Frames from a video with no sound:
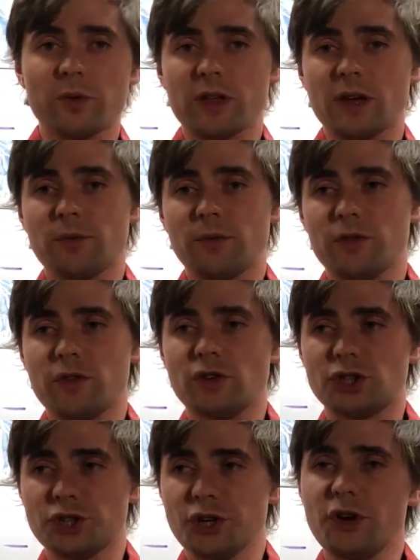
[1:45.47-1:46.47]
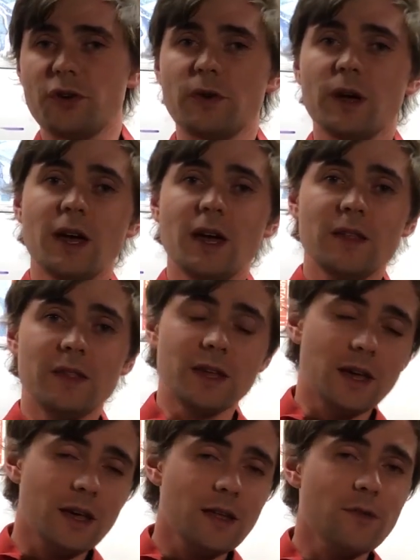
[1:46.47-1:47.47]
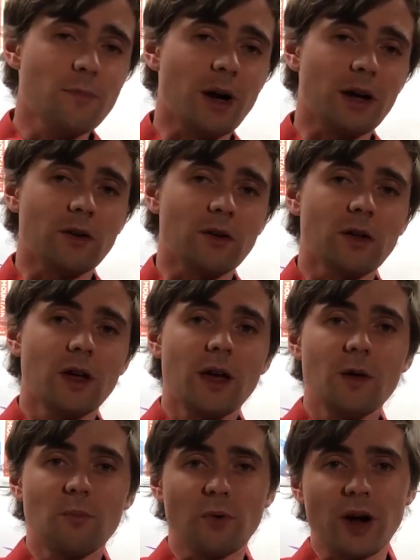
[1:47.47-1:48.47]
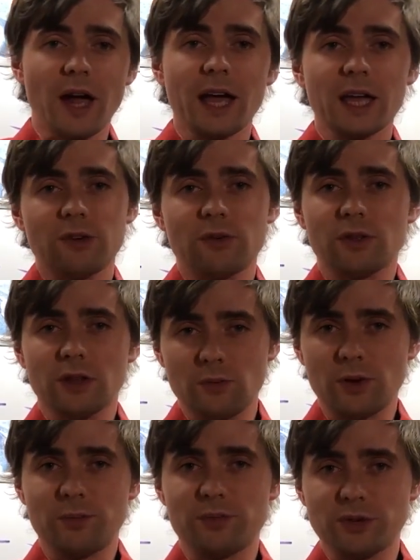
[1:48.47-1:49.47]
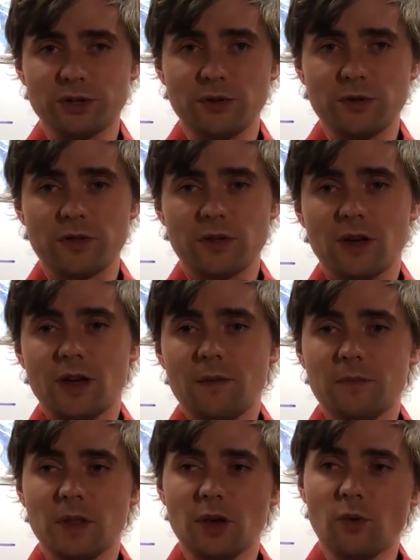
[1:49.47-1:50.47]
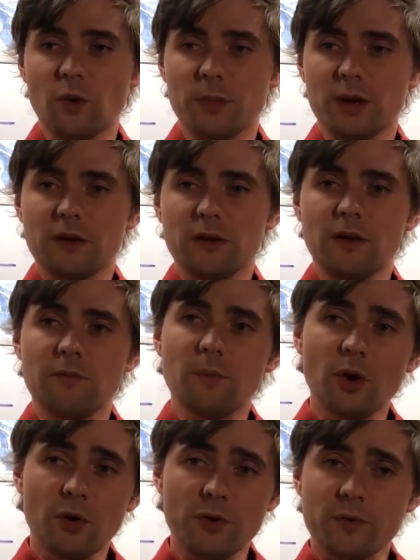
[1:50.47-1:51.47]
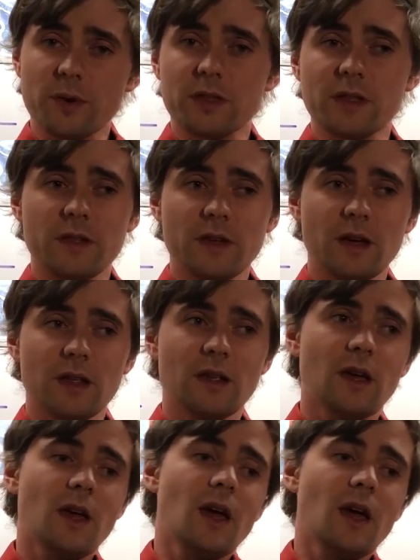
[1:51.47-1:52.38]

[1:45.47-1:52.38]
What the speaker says: was able to show that his model more accurately reproduced the orbit of Mars around the Sun